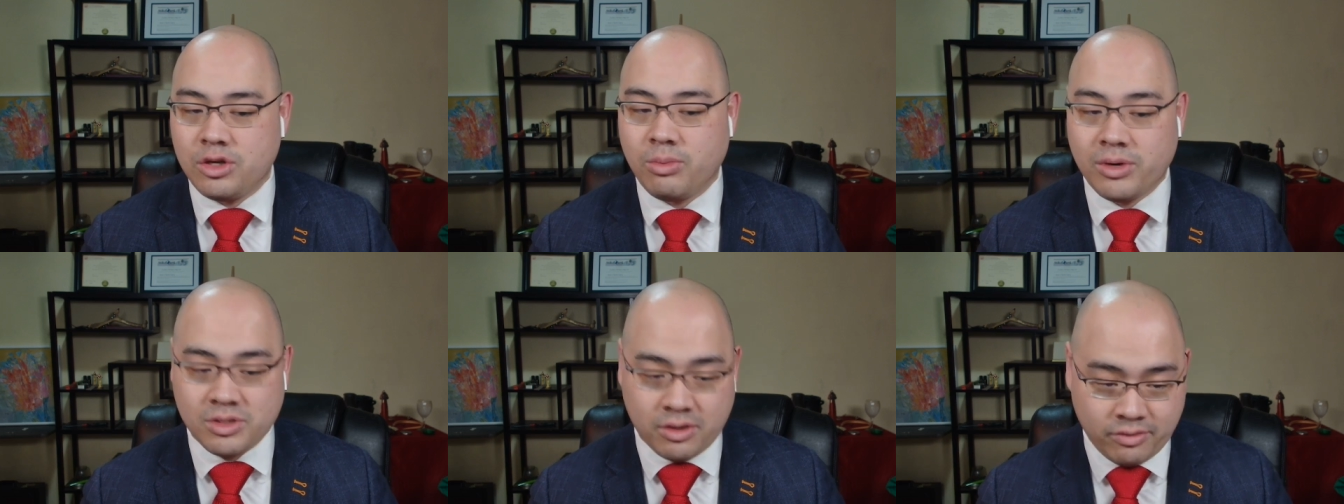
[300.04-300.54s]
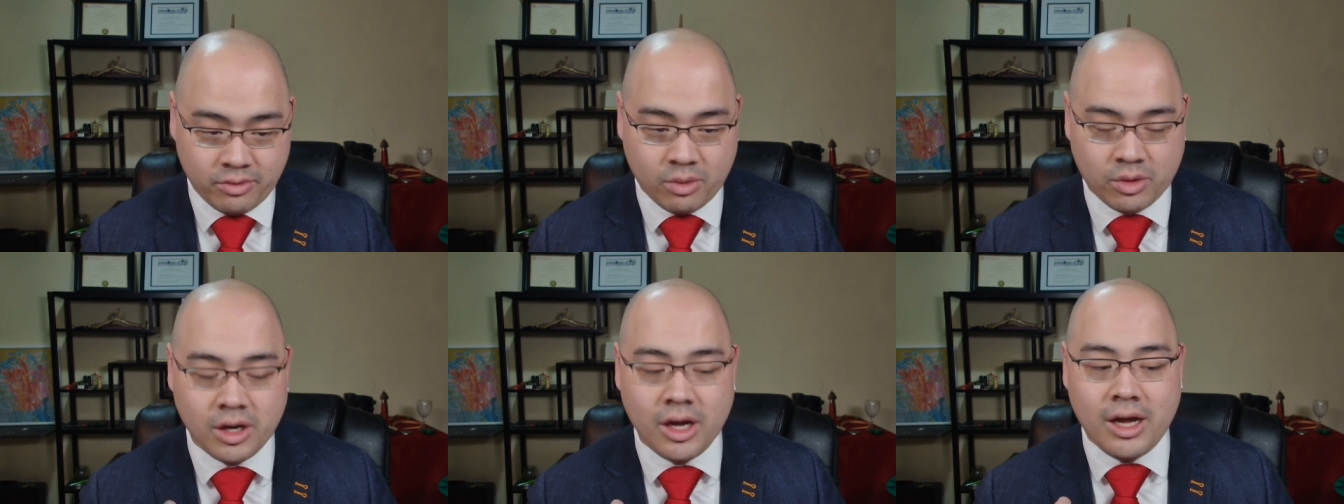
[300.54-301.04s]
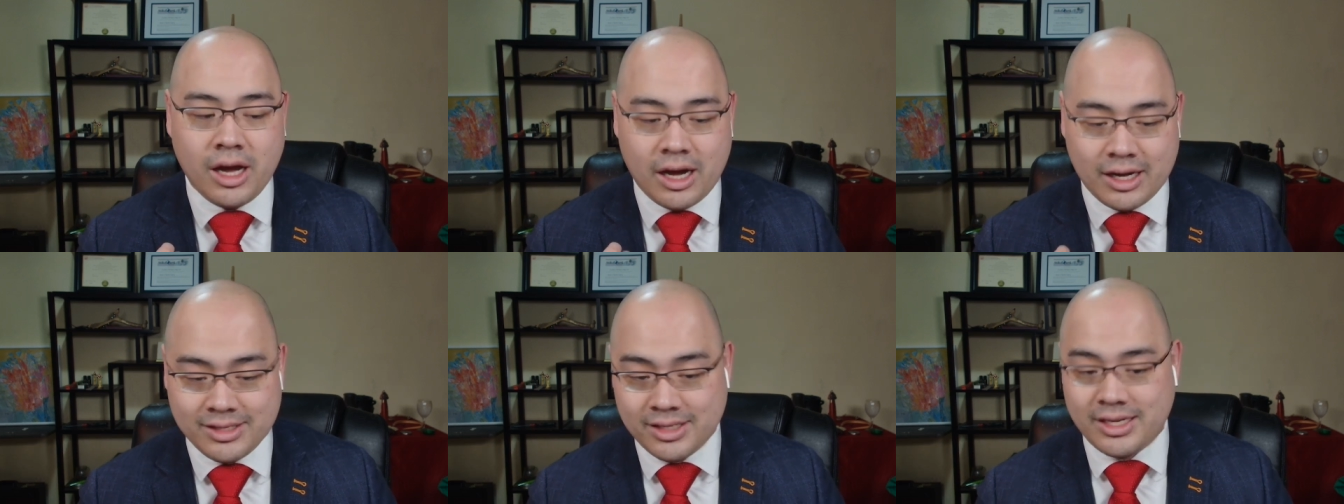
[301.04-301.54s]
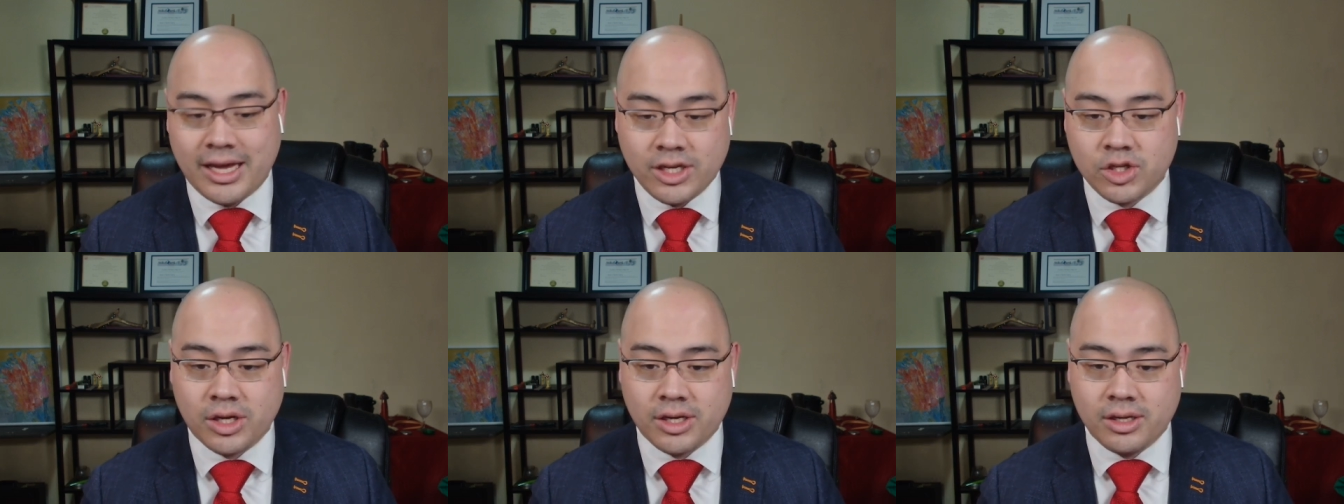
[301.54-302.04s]
two points are for uh,
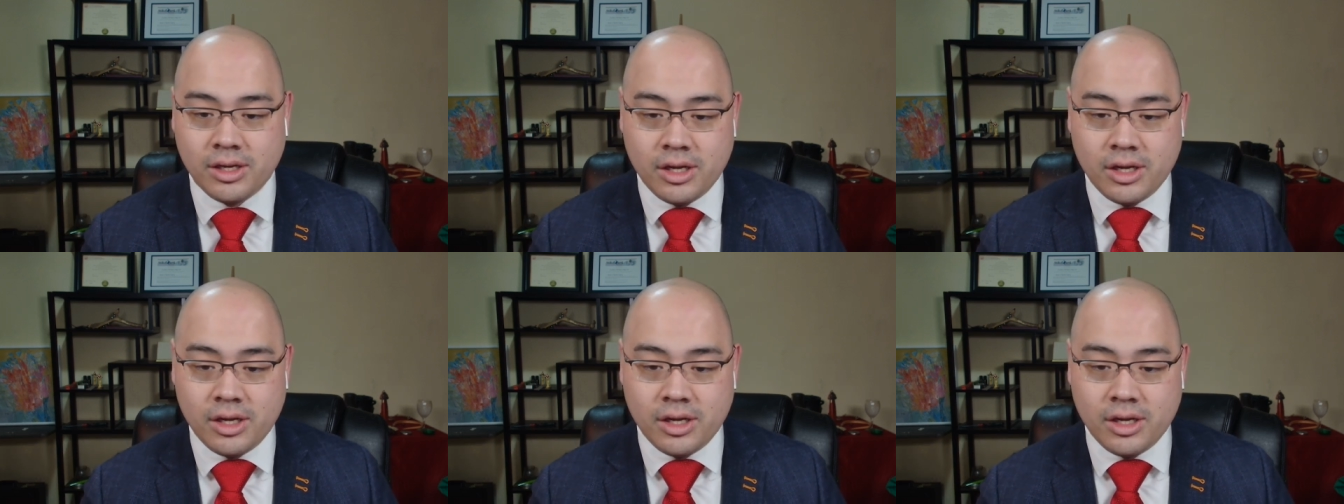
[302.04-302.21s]
sedation.